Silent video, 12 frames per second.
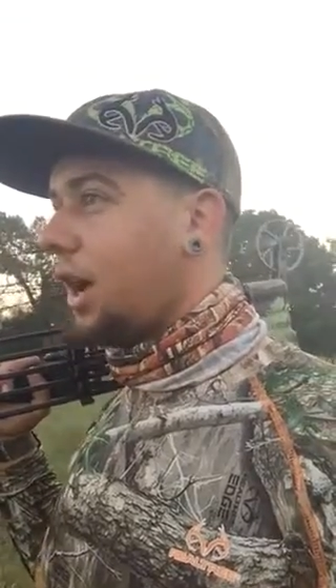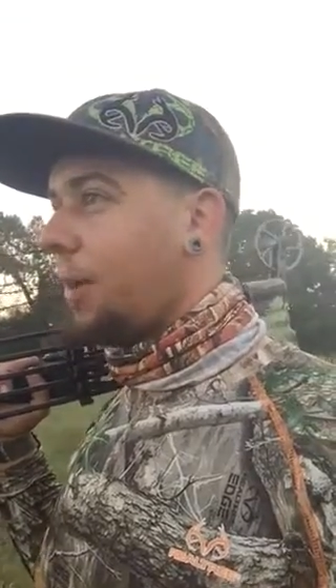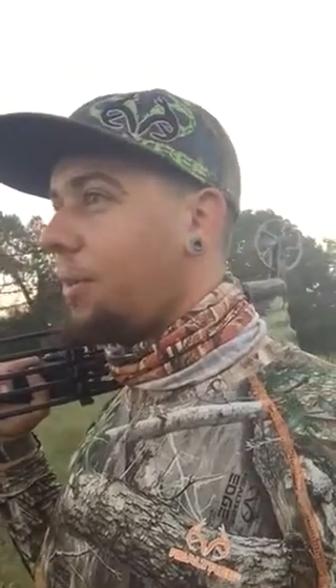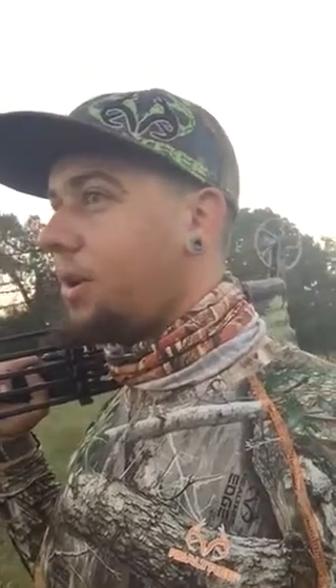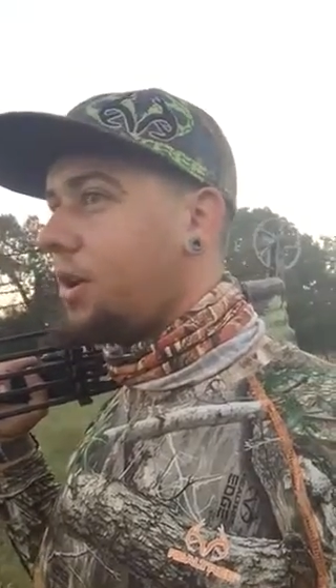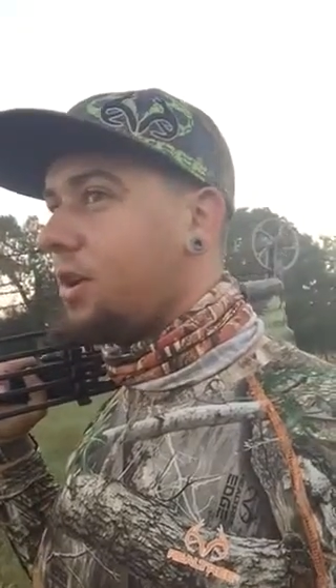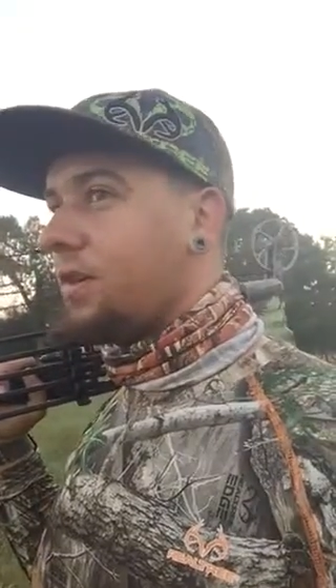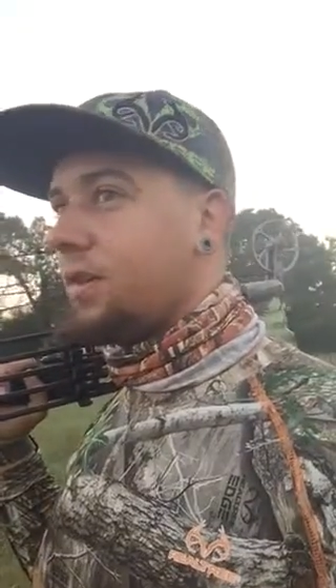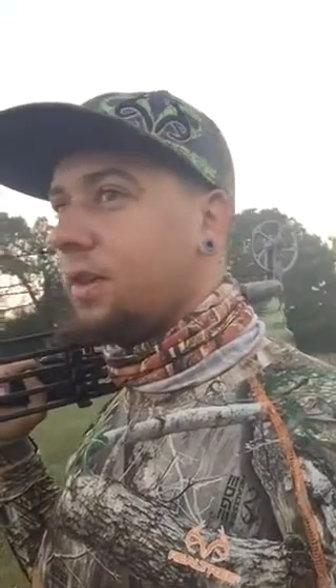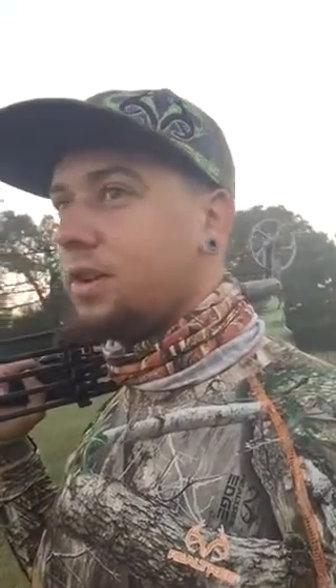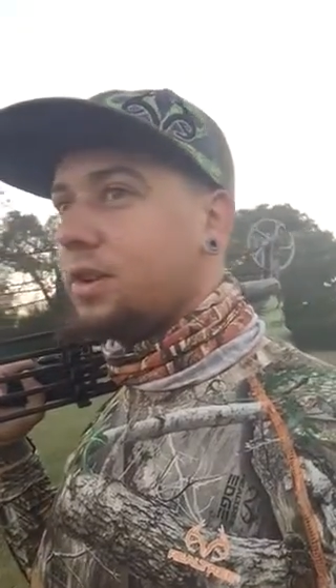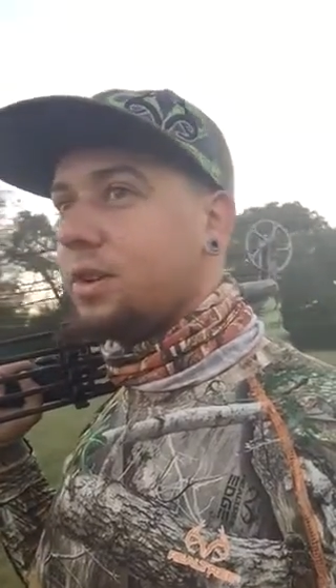Hopped off,
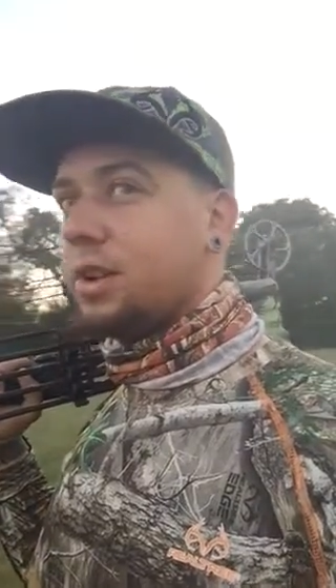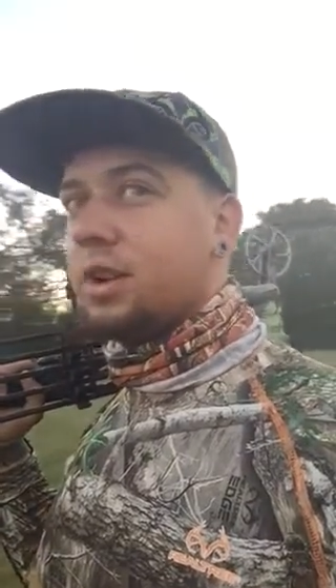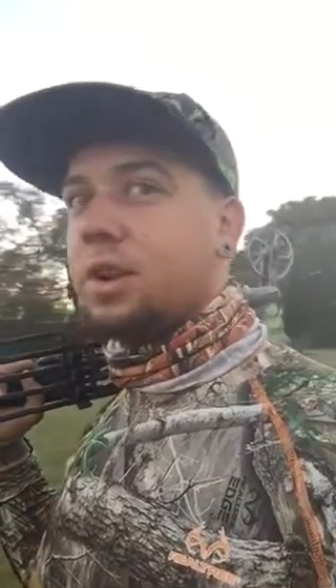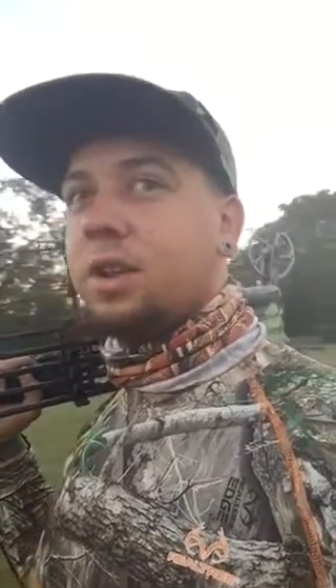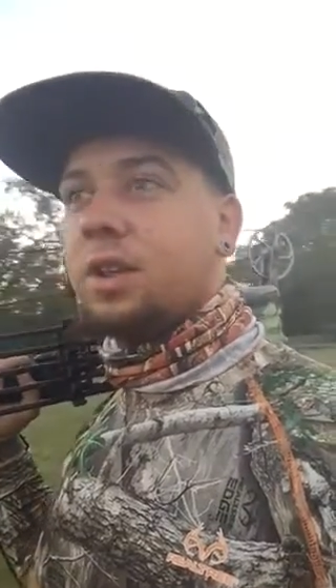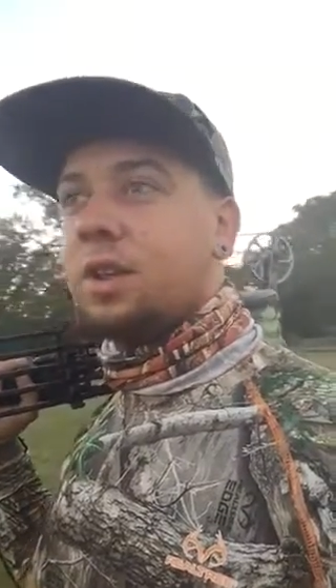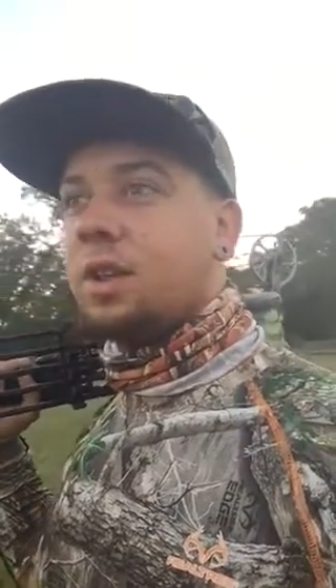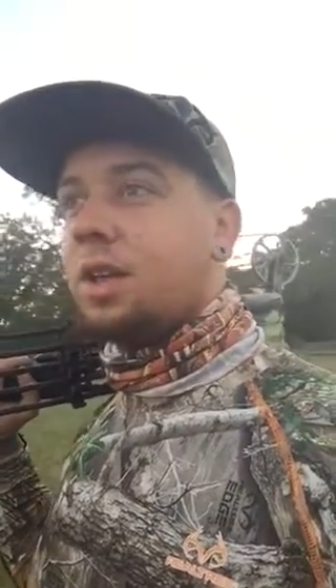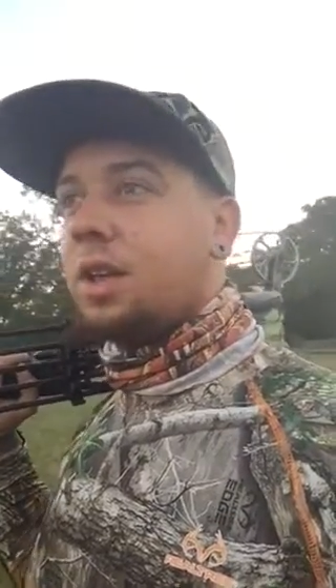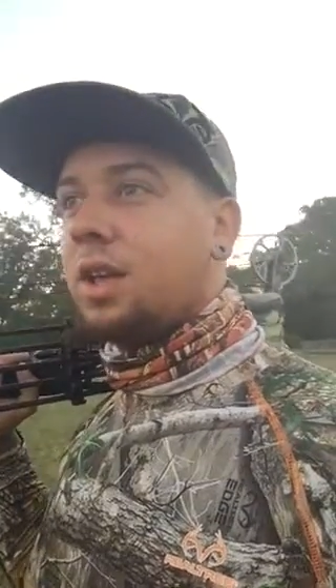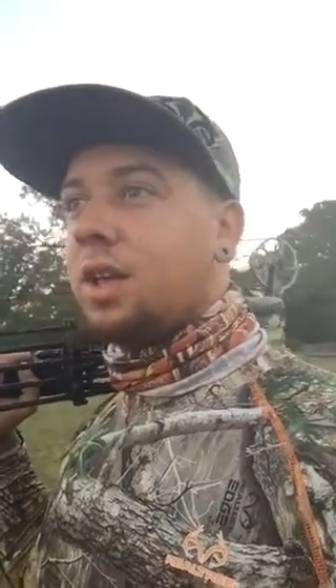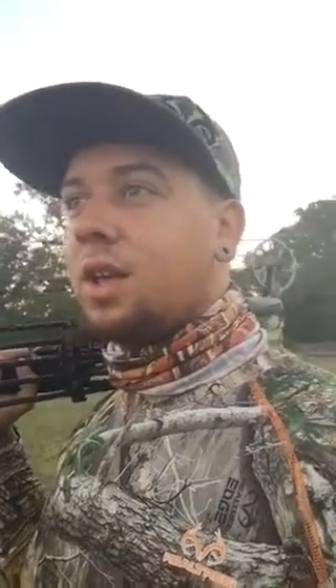I was looking,
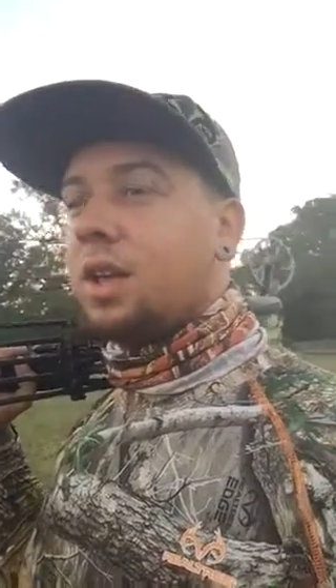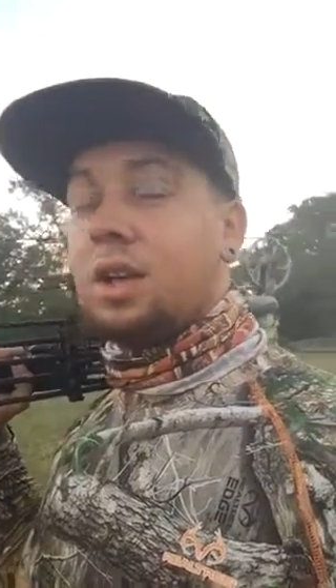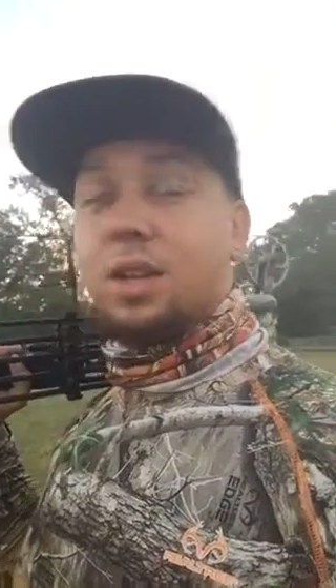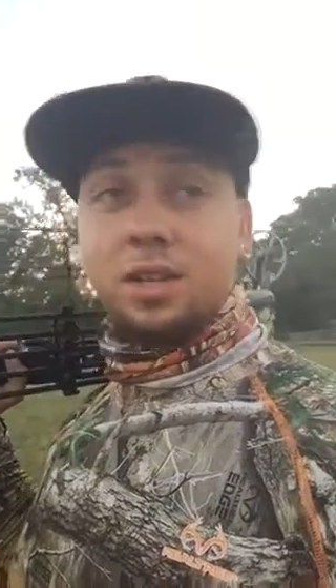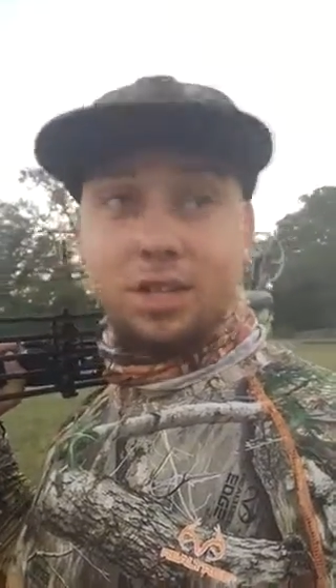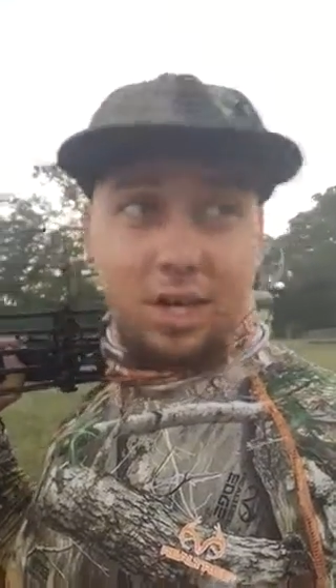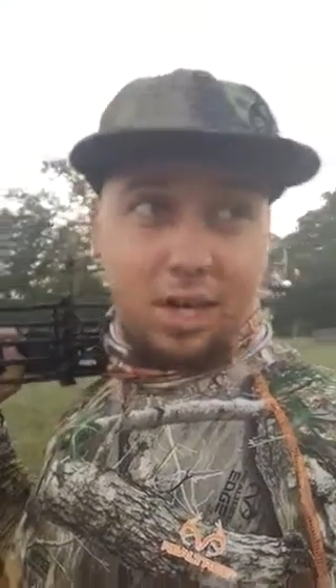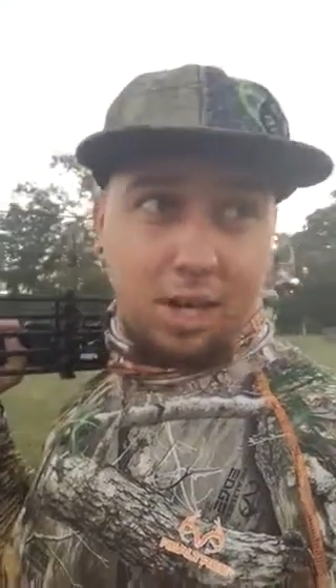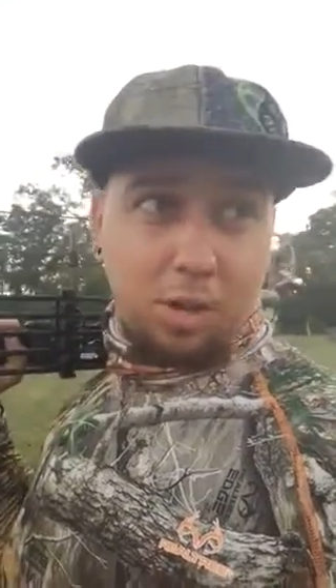seen